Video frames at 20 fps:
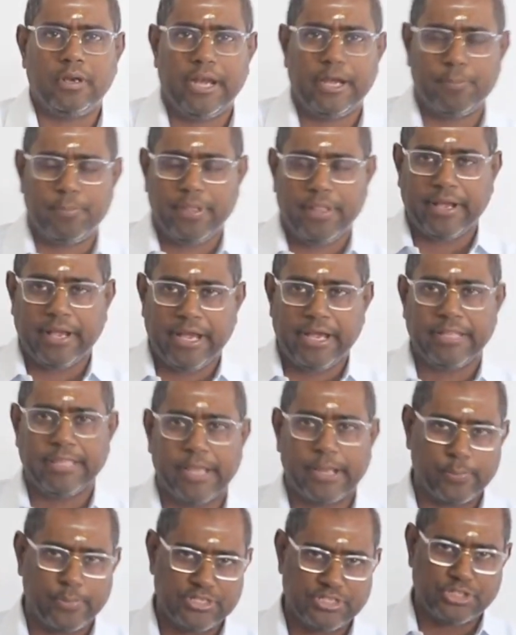Let me read
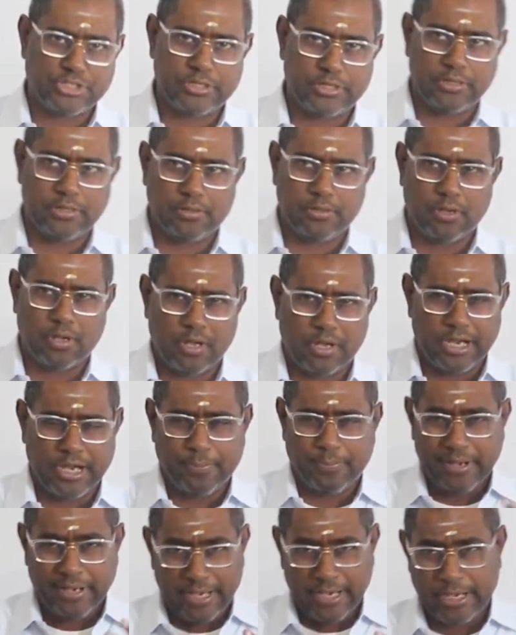the question, or
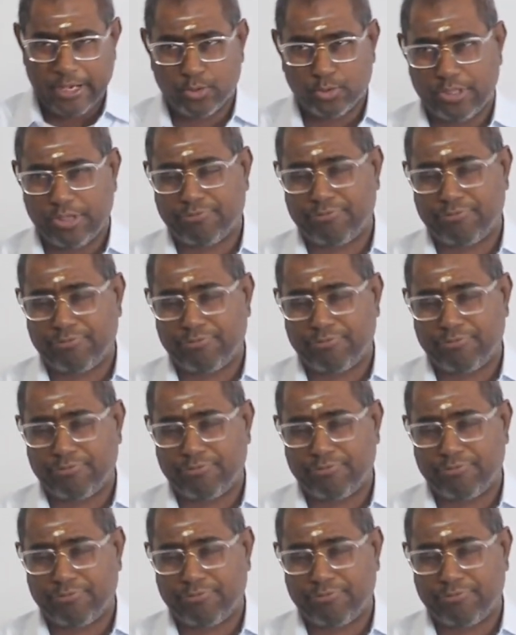let me tell you